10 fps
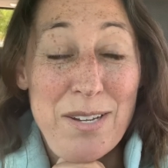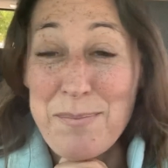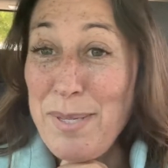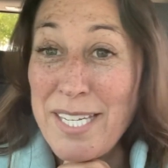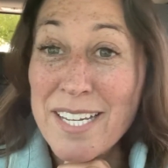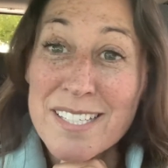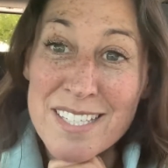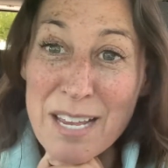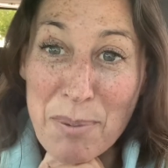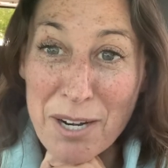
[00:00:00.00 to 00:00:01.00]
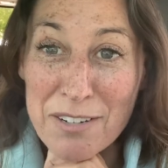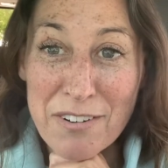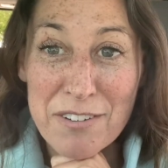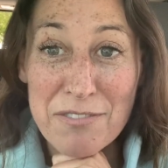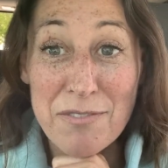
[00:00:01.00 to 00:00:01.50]
because part of
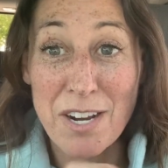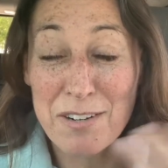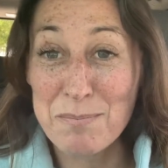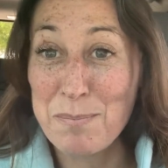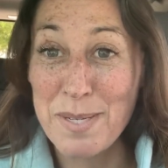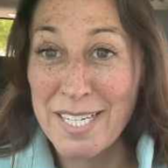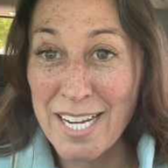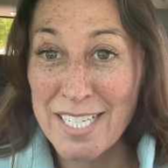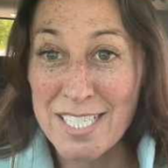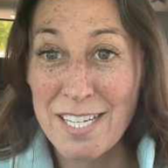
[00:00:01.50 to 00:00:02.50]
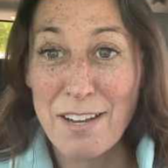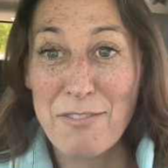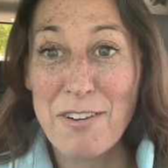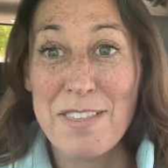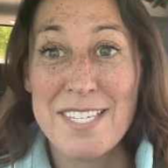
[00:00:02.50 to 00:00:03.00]
our big idea
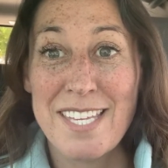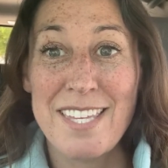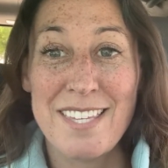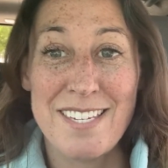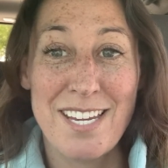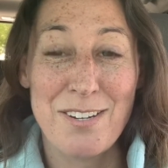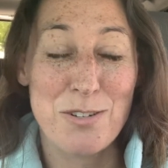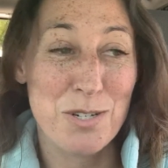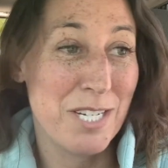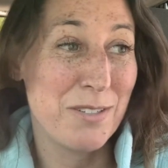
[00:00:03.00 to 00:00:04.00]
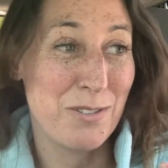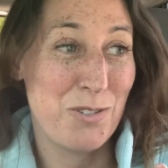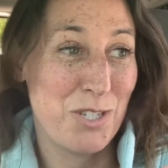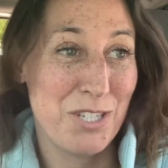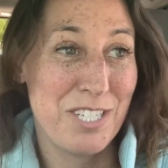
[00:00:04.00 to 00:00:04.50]
for this Hit the Trails
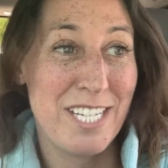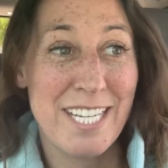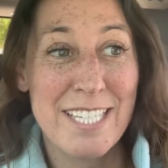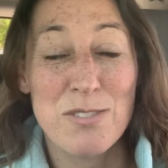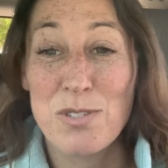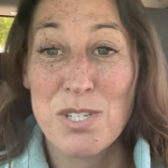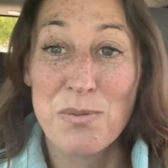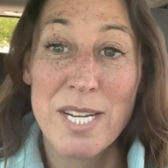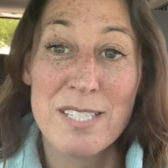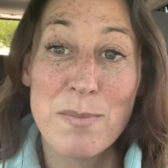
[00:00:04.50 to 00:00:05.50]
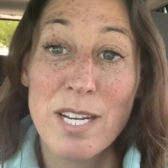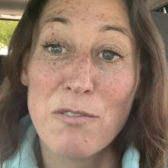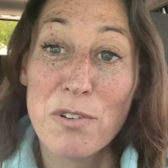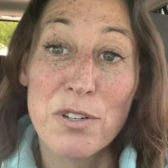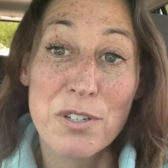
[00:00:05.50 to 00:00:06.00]
journey is to raise money
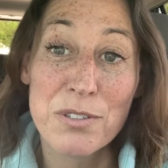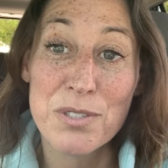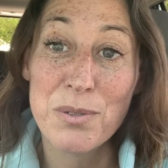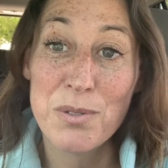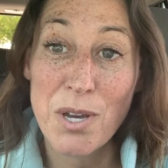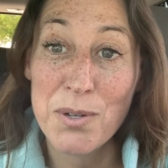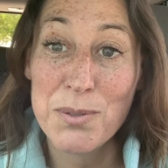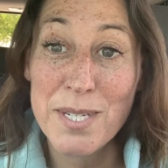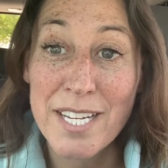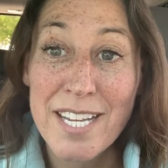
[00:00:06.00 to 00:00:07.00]
for Girls Who Code,